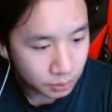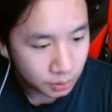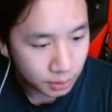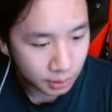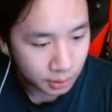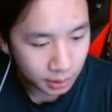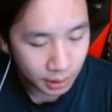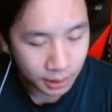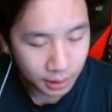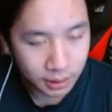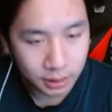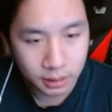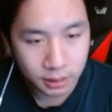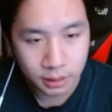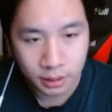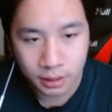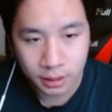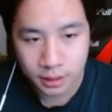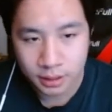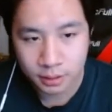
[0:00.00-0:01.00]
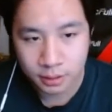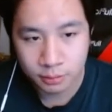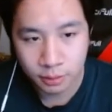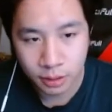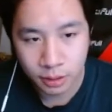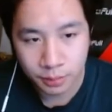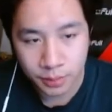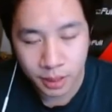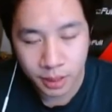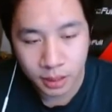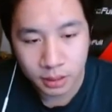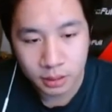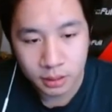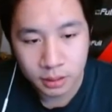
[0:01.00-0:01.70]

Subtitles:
Okay, it doesn't really matter.